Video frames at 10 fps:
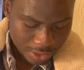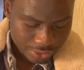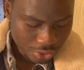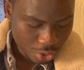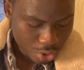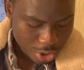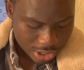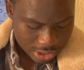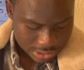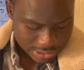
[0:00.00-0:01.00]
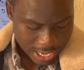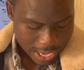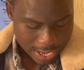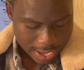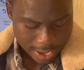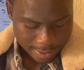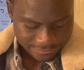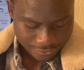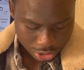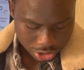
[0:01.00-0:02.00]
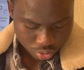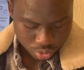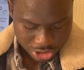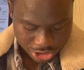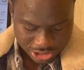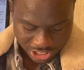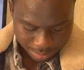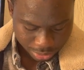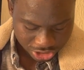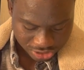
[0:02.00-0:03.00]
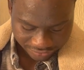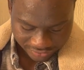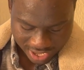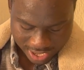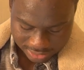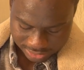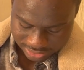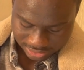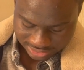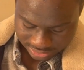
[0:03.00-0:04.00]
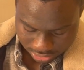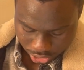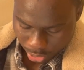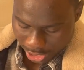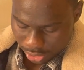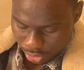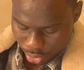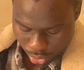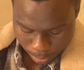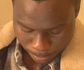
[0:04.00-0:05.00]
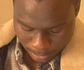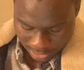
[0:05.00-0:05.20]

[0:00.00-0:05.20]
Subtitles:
So they are falling wedge, they are bullish flag, there's ascending triangle,